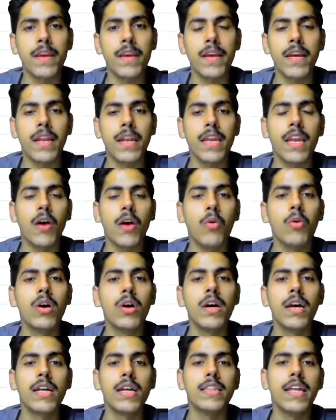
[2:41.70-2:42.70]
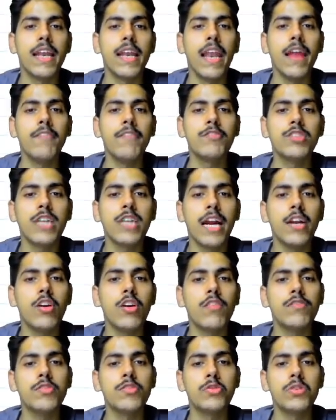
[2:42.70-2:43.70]
Now the left child of
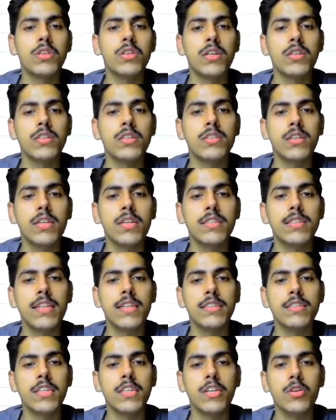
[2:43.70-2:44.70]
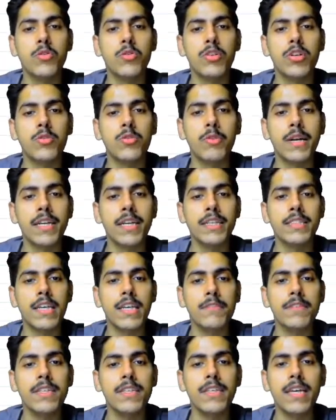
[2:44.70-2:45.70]
node 33 is, let's say, node
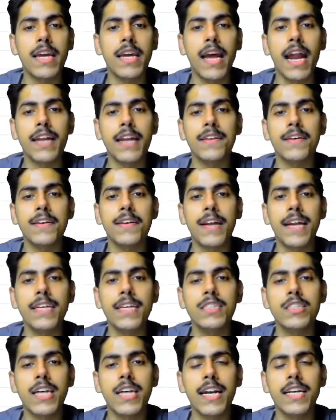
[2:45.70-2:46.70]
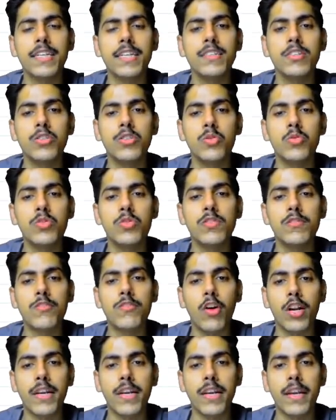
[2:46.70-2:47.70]
27 and the right child is node
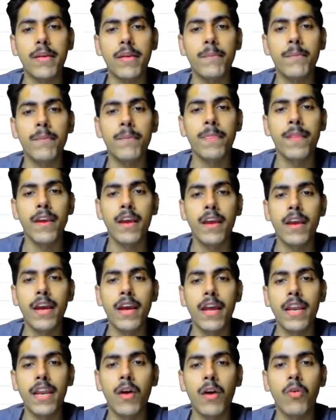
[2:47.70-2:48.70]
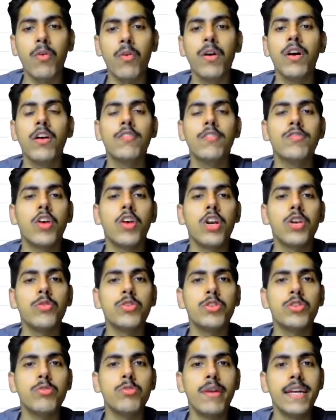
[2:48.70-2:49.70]
40. Now for node
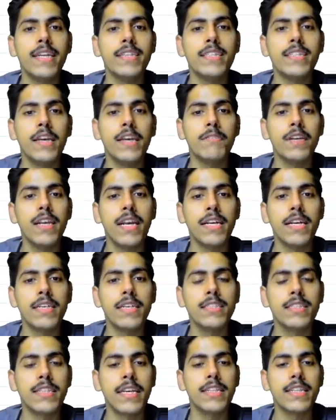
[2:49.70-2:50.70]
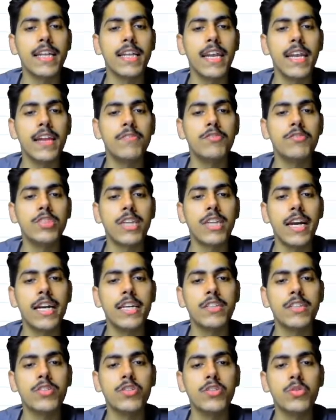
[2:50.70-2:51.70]
27 let us say the left child is
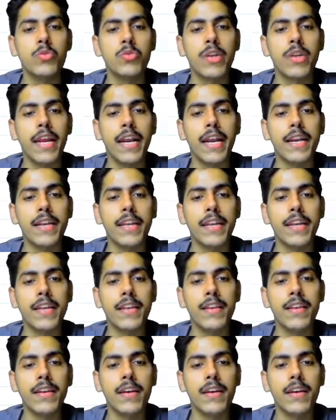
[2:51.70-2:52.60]
node 18